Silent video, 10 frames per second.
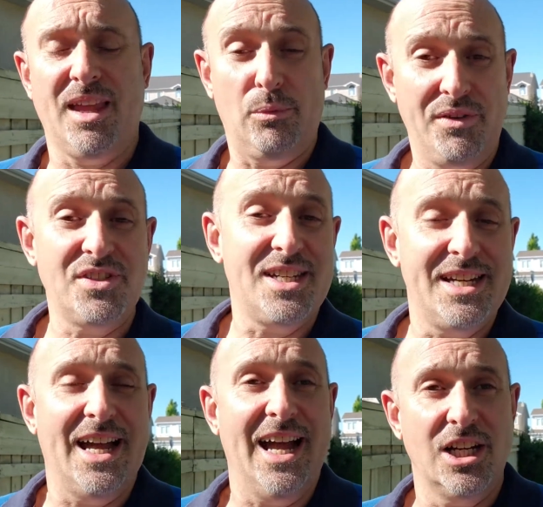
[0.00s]
We've
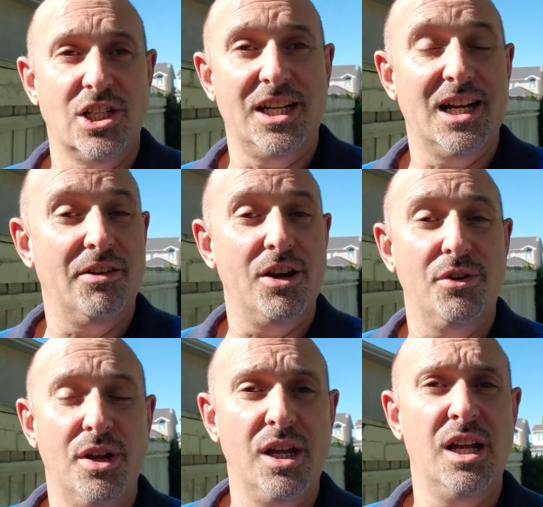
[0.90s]
seen that actually in our
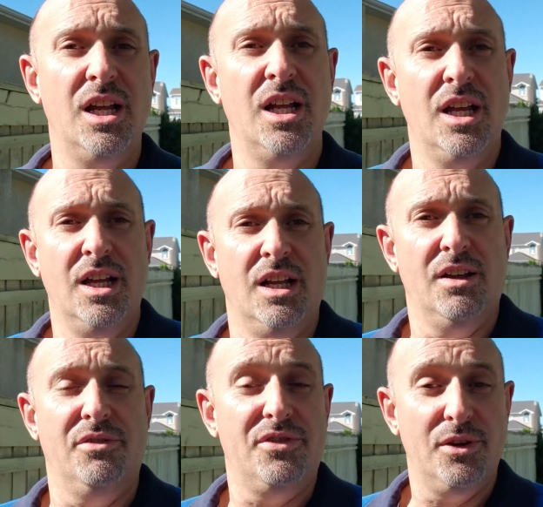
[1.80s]
own
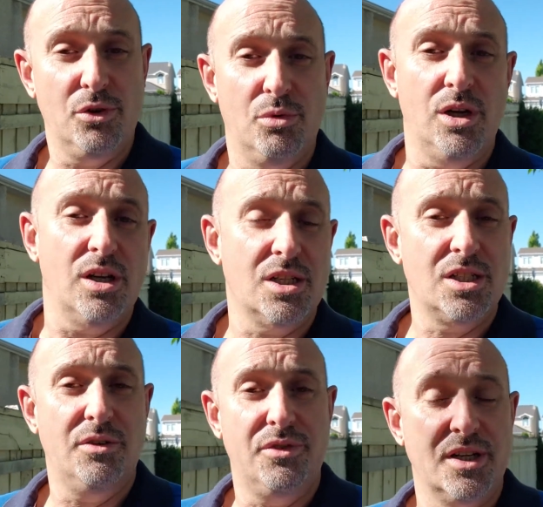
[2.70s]
field work.
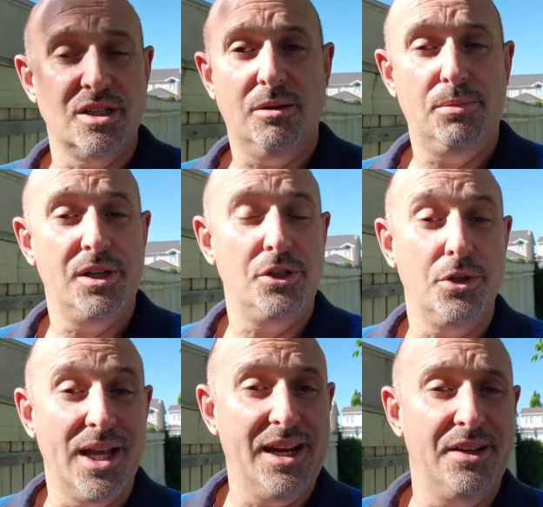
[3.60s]
So for example, in
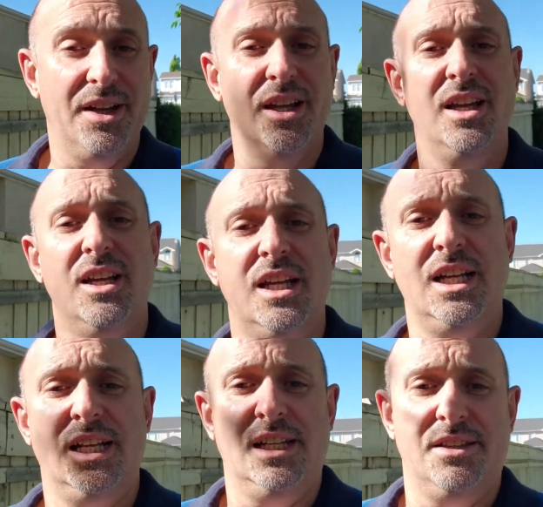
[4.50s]
Uganda,
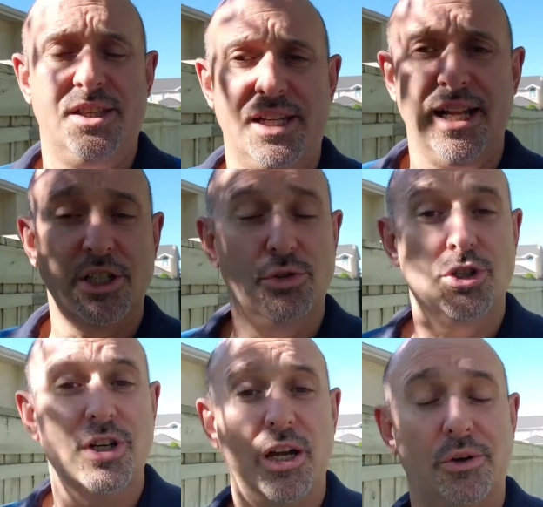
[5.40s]
the National
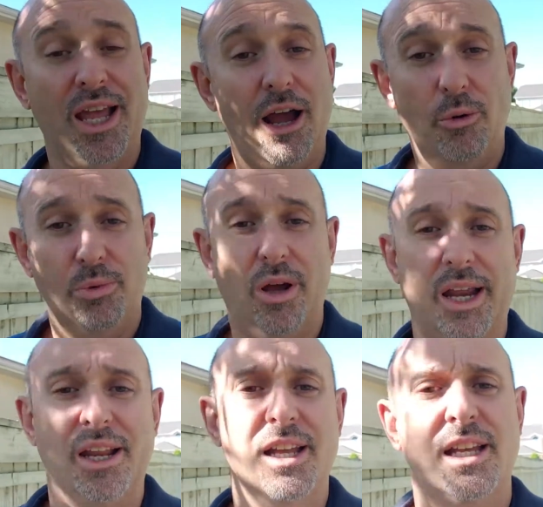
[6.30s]
Child
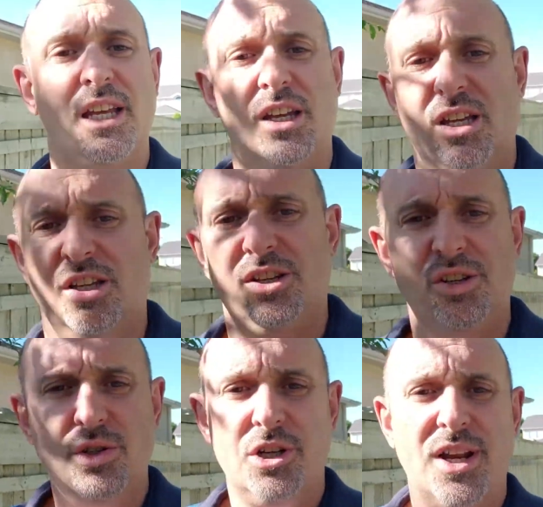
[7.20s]
Helpline
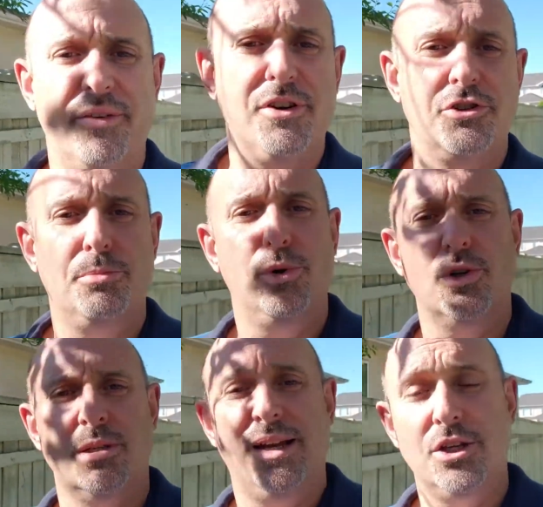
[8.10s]
usually on average
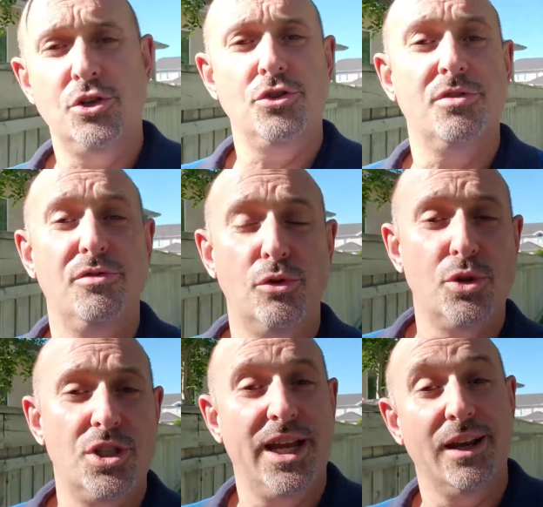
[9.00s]
reports about
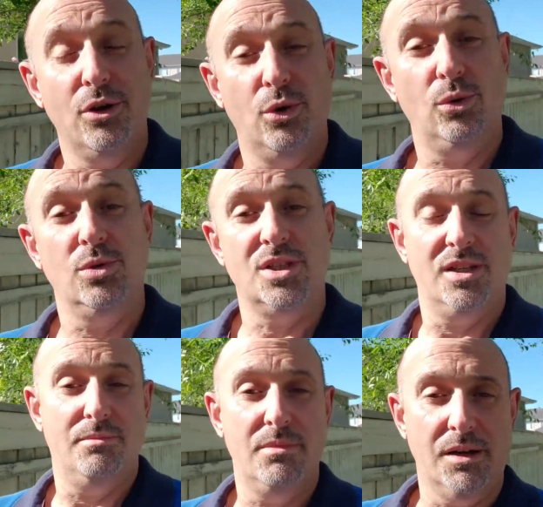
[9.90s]
248 calls
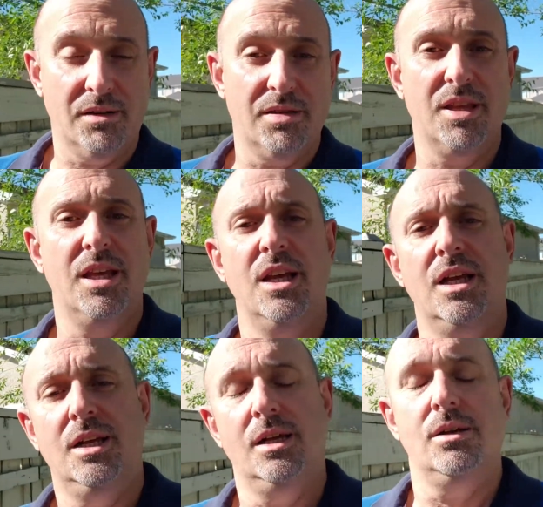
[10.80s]
a month.
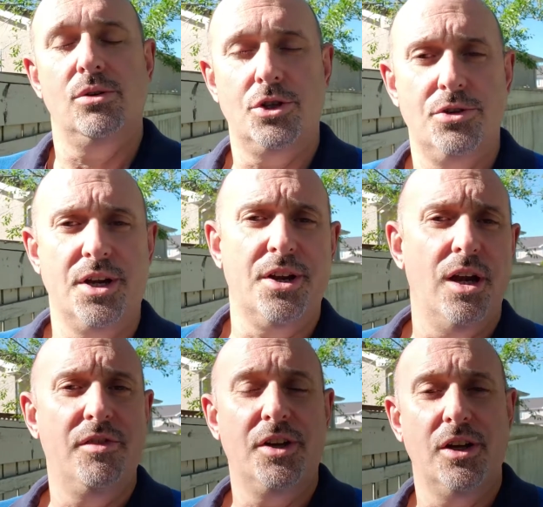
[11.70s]
Well, during
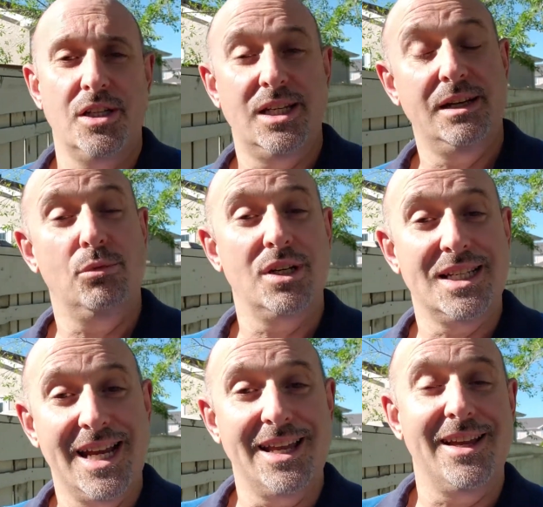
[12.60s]
COVID-19 in one
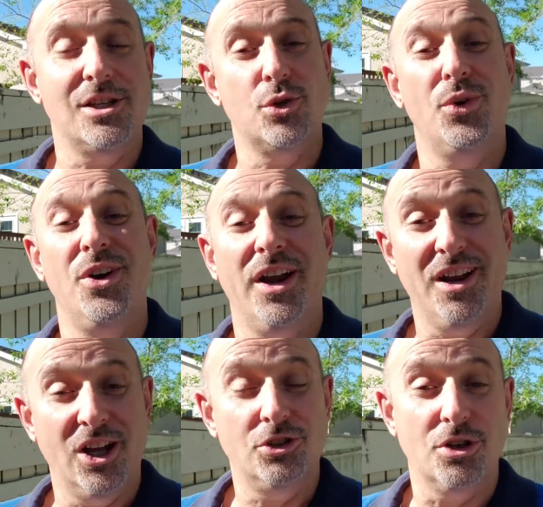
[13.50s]
day, they saw
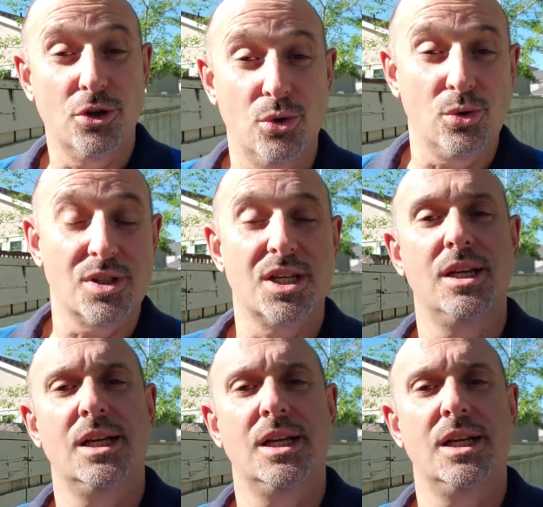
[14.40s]
900 calls.